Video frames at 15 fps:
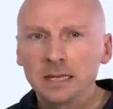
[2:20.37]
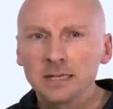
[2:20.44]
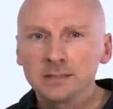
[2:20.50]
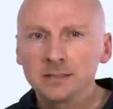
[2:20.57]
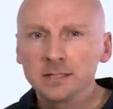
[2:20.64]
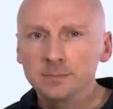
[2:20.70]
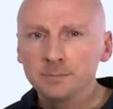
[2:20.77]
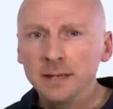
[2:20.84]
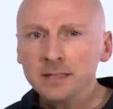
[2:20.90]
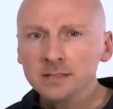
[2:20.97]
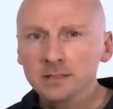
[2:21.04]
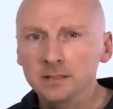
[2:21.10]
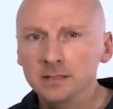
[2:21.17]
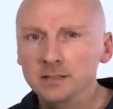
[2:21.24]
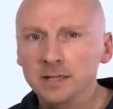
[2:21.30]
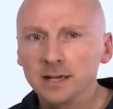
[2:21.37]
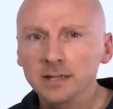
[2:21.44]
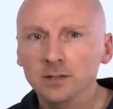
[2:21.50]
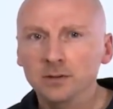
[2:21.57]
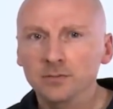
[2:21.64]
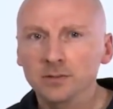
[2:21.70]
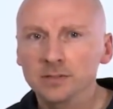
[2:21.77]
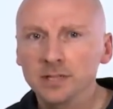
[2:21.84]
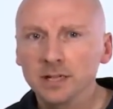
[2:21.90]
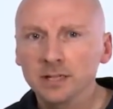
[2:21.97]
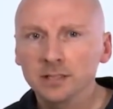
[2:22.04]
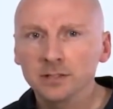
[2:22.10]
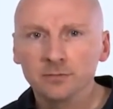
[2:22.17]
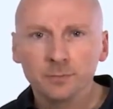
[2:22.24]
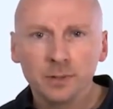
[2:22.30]
This makes the design of the
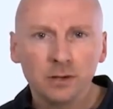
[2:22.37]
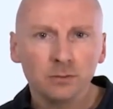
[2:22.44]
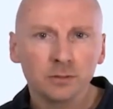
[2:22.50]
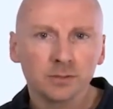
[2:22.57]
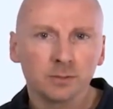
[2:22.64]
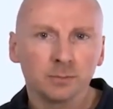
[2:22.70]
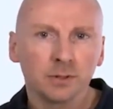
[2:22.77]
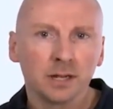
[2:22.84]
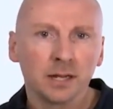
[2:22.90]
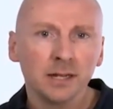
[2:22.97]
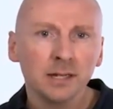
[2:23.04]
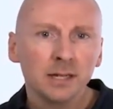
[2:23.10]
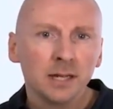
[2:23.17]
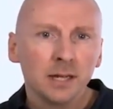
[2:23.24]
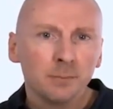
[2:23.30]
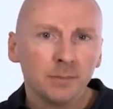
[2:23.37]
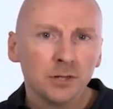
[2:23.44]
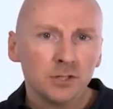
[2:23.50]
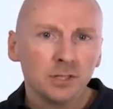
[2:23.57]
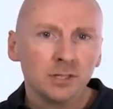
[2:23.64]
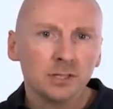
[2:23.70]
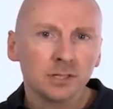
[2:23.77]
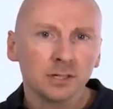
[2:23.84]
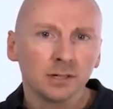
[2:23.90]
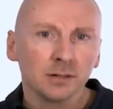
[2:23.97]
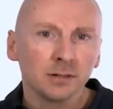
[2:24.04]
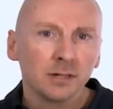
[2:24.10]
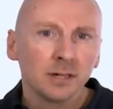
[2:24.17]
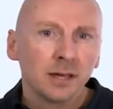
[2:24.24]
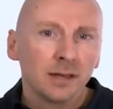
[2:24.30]
selective power supply much easier,
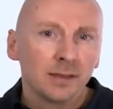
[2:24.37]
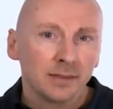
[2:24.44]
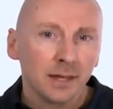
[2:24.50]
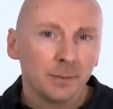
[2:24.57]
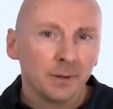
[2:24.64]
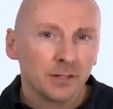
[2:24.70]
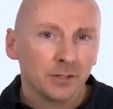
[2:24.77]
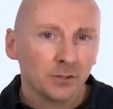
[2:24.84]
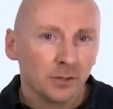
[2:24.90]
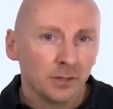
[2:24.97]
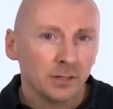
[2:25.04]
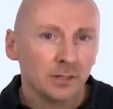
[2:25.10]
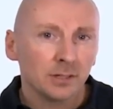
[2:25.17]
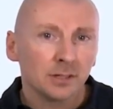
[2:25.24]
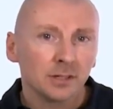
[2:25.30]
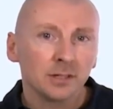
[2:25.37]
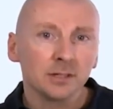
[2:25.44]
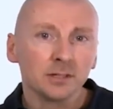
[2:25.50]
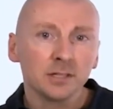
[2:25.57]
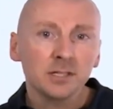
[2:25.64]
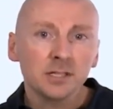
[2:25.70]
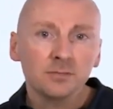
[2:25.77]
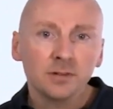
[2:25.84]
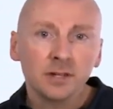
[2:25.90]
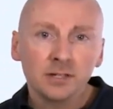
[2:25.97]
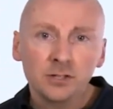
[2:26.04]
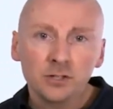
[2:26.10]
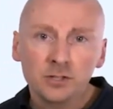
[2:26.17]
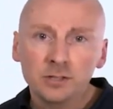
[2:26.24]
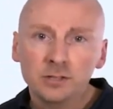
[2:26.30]
thereby turning in
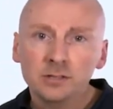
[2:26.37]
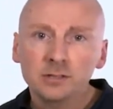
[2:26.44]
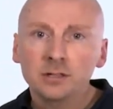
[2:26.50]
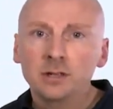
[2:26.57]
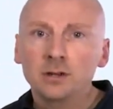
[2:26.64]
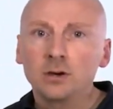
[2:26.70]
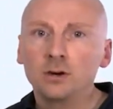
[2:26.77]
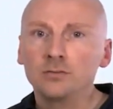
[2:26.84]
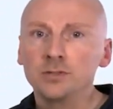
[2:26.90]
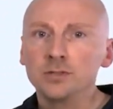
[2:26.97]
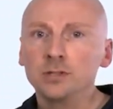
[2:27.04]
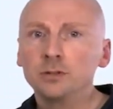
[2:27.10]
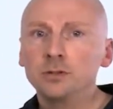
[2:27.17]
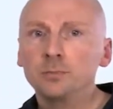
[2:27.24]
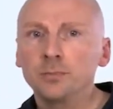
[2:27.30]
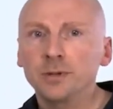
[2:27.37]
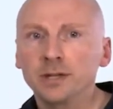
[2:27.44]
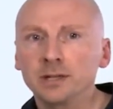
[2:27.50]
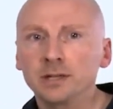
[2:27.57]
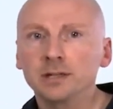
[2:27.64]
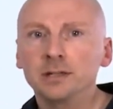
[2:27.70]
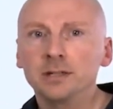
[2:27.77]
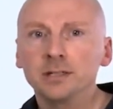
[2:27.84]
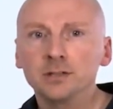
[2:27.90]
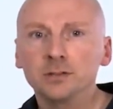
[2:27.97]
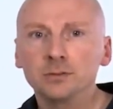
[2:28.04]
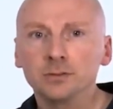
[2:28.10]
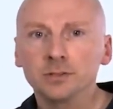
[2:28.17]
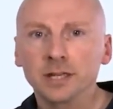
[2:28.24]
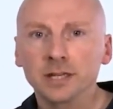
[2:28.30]
disadvantages of a circuit breaker into
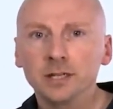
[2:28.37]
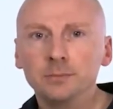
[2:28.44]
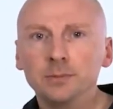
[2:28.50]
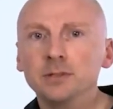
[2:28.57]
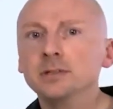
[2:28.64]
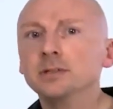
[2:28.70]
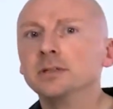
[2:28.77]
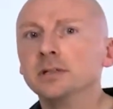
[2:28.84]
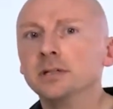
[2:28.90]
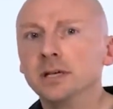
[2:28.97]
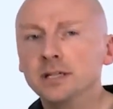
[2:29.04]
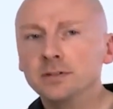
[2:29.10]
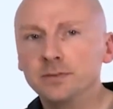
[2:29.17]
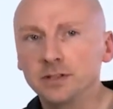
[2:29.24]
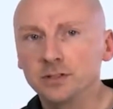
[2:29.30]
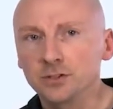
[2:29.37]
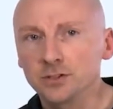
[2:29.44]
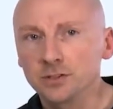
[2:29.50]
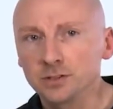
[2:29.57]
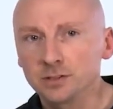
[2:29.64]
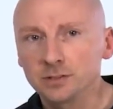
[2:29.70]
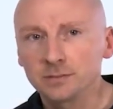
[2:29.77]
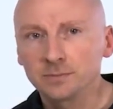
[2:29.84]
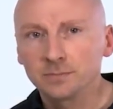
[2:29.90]
tangible advantages.